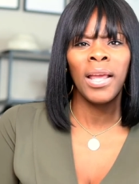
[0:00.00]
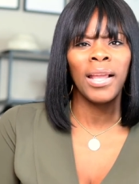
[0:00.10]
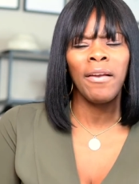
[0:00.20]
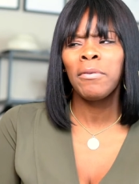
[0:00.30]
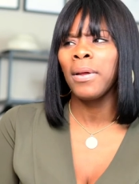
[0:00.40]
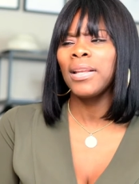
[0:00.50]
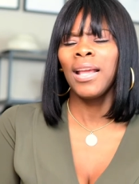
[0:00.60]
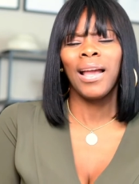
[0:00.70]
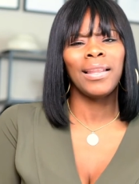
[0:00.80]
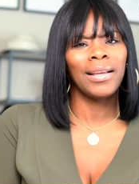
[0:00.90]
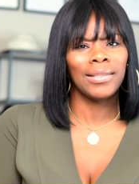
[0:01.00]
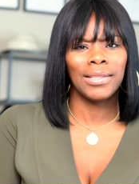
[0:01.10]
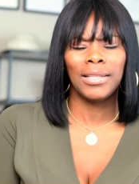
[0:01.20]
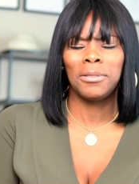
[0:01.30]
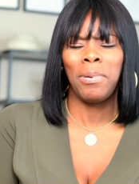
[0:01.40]
Like everybody got like a
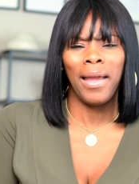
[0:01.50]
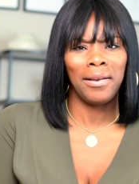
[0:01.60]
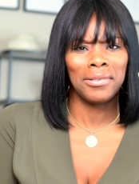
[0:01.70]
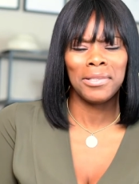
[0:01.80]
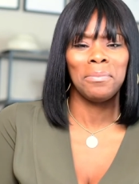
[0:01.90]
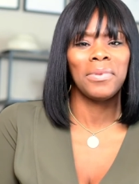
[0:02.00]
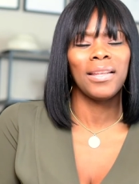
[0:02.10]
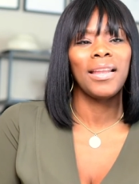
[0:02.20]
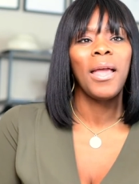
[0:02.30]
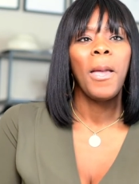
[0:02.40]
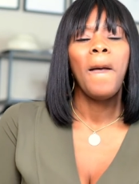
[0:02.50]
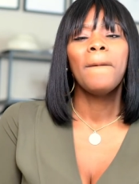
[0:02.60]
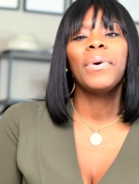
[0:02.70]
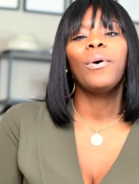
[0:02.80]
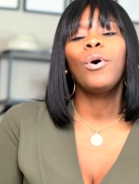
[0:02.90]
six pack or something.
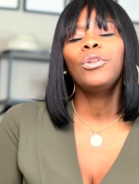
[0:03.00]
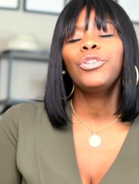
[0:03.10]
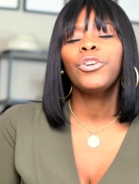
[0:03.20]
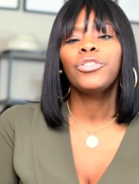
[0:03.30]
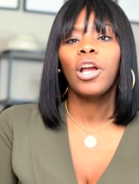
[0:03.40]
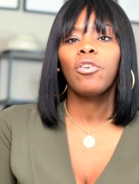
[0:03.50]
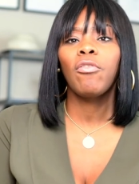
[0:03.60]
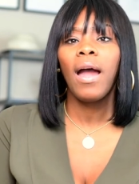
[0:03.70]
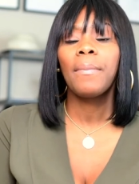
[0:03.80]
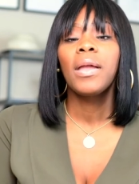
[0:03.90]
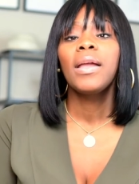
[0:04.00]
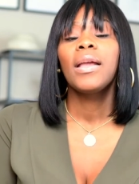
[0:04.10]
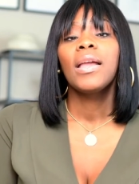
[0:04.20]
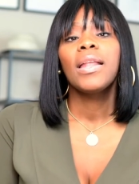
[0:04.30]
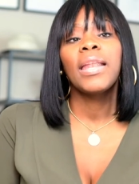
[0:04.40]
But all the shirts are cropped.
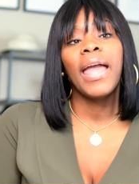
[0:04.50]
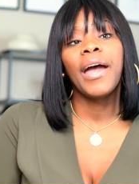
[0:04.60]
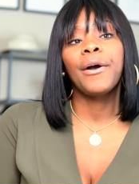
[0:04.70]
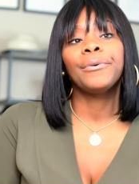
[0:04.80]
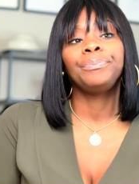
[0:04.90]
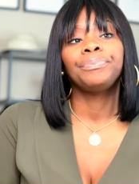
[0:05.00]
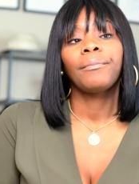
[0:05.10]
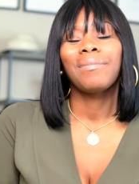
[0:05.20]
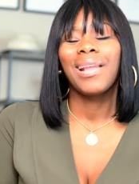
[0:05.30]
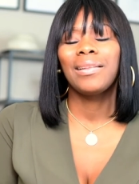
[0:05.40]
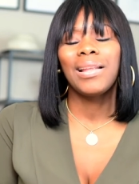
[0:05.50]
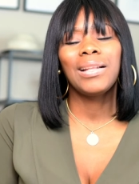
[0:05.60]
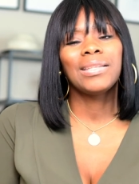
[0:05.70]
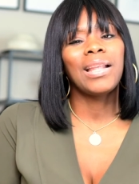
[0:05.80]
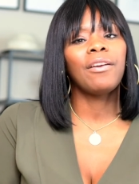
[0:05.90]
Now,
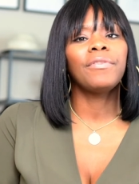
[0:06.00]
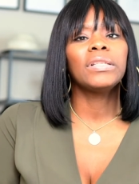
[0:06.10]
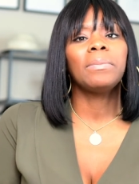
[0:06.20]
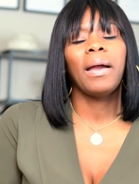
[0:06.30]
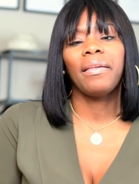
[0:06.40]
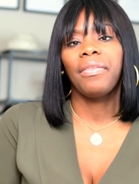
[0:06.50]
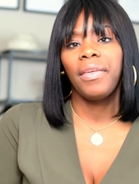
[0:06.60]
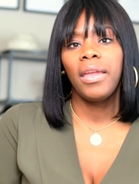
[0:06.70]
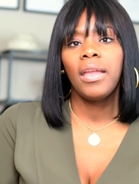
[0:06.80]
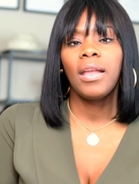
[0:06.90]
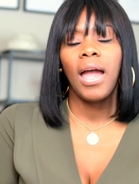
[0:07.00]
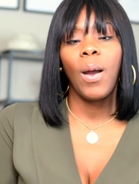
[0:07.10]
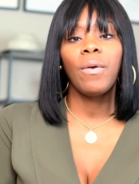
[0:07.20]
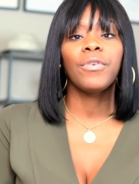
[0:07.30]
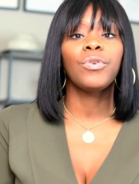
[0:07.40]
that's not really my thing.
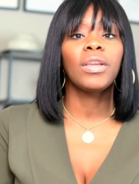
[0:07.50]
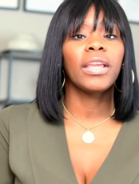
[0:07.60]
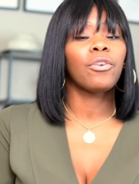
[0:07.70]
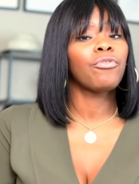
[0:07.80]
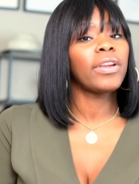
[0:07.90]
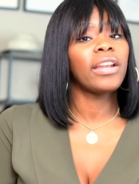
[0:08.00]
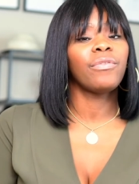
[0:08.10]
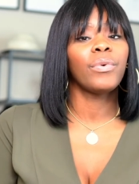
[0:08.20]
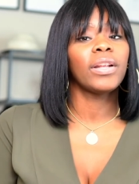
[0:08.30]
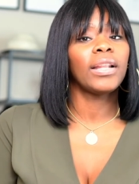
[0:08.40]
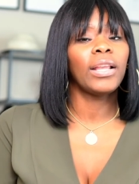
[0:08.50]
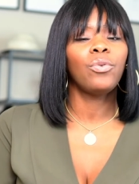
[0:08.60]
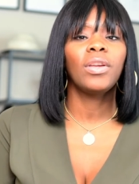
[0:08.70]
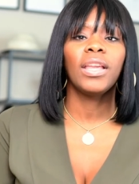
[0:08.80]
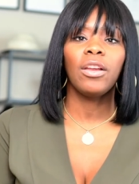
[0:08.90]
However, you can get creative with it. Like
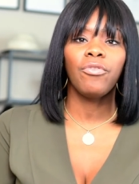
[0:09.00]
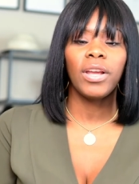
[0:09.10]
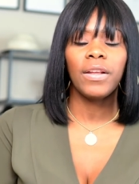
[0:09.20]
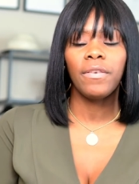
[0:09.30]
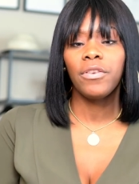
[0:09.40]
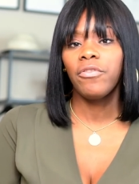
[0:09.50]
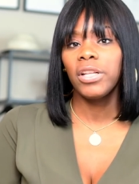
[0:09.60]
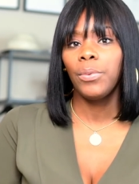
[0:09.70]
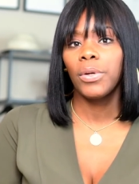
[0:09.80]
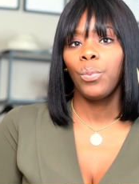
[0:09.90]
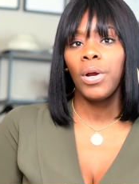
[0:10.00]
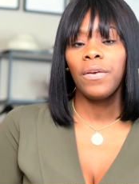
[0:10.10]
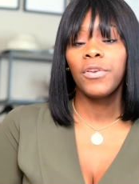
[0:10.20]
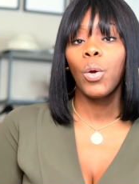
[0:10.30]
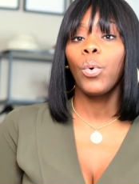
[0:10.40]
you can get creative if you really want to wear
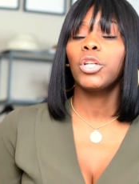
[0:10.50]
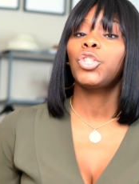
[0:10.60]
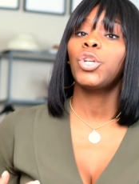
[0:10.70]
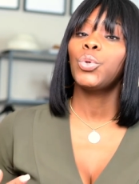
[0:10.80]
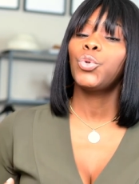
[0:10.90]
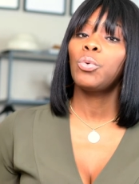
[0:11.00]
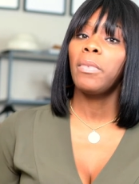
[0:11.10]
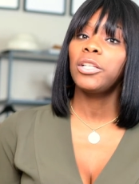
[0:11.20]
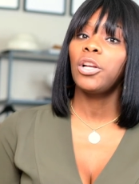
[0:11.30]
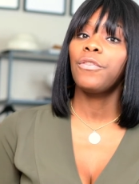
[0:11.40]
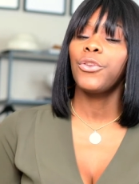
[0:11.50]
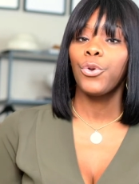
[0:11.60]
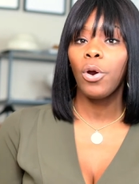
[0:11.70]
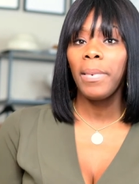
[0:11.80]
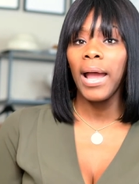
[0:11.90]
it. If you don't want to show too much of
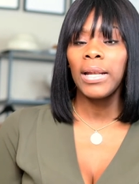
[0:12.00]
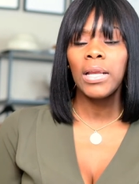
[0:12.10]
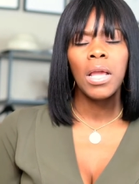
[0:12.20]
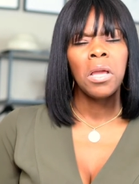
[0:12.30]
your body,